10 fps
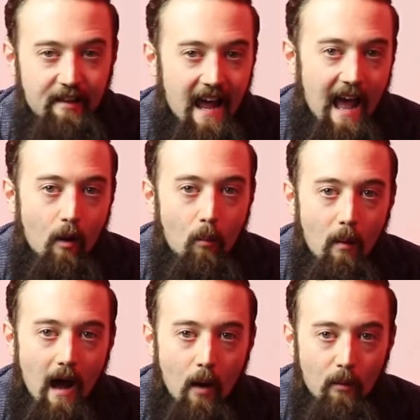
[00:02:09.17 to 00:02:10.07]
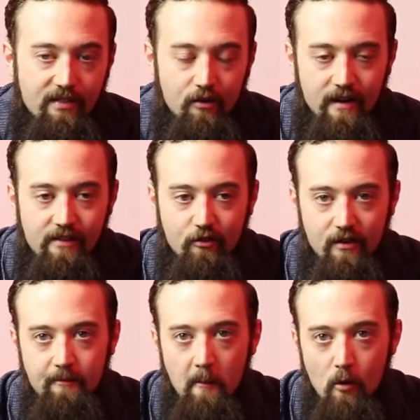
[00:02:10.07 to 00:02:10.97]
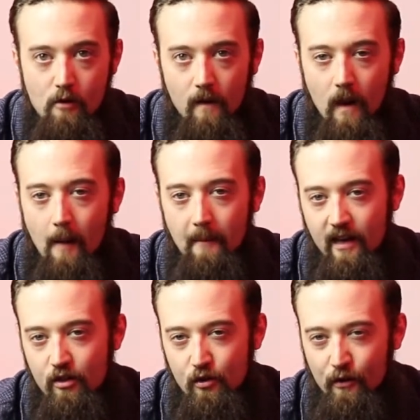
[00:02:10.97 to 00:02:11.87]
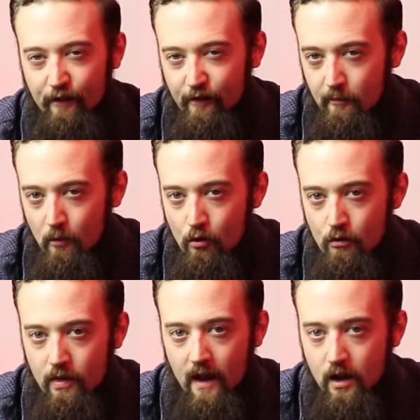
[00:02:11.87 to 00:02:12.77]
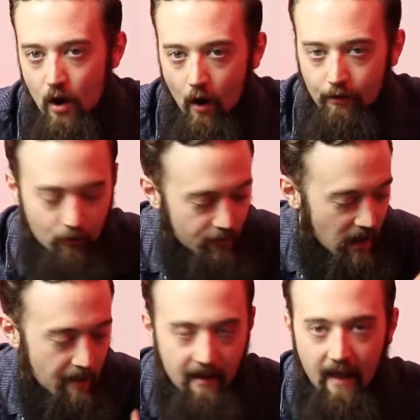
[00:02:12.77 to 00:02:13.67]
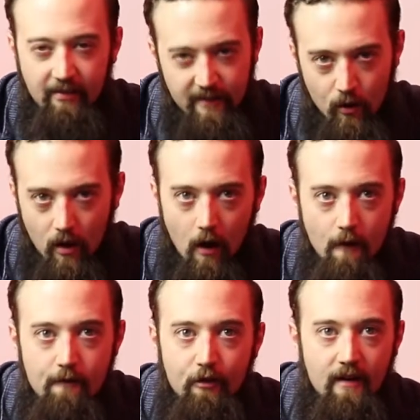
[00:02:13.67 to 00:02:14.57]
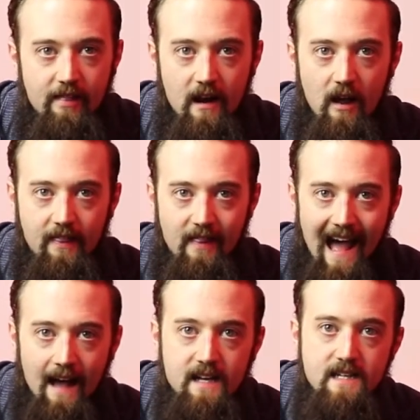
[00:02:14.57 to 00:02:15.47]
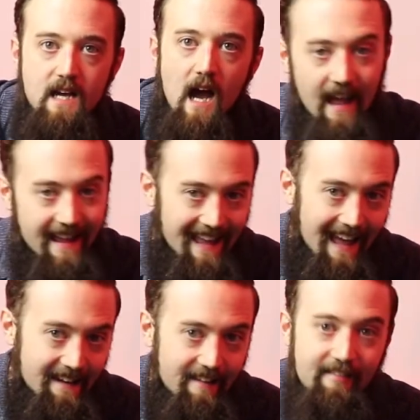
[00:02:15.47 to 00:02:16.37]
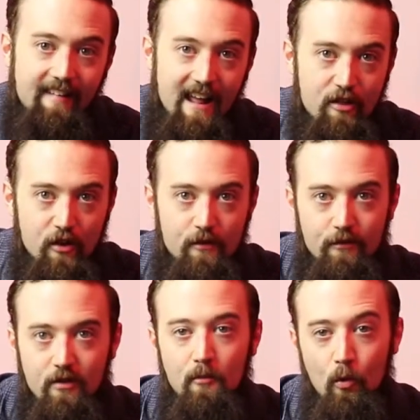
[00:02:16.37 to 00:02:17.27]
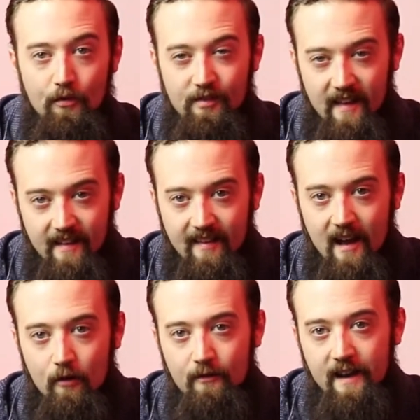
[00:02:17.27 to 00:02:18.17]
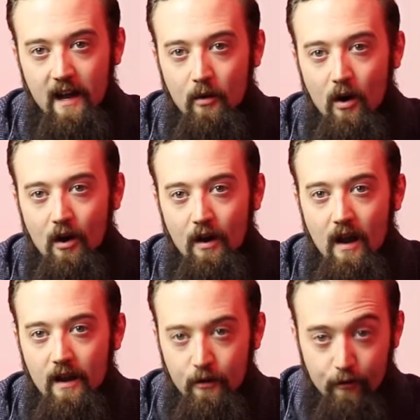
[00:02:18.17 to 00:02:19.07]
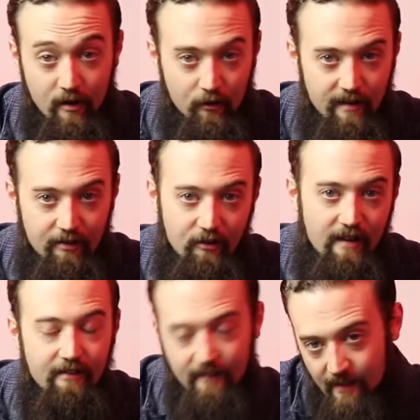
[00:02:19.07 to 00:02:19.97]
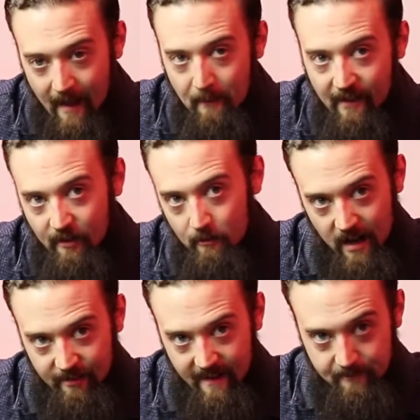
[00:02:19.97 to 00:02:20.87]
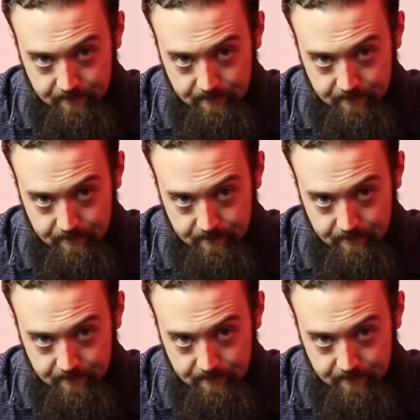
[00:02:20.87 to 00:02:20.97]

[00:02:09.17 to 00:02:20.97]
going to help with the green screen removal and making sure it's smooth and not sort of clipping into your clothes or anything like that. Again, stay tuned for a more detailed video on using green screens to their best ability.